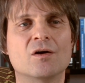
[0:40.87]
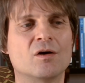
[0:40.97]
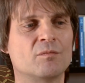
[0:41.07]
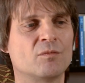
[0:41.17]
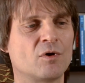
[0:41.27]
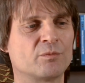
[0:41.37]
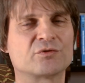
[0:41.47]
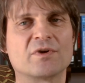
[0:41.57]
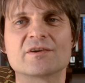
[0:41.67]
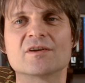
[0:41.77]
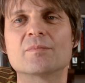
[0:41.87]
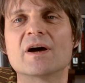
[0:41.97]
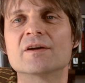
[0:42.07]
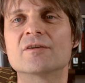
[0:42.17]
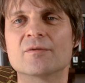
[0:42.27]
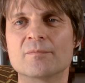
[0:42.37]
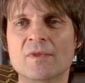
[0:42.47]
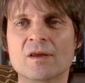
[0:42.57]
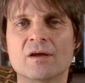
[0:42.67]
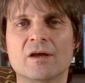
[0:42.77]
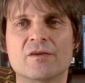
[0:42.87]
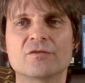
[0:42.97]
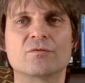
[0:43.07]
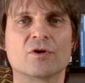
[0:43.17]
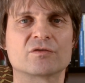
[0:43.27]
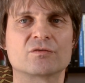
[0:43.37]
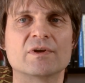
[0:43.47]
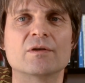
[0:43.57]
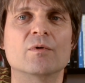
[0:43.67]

um, obstructed by it? and this works really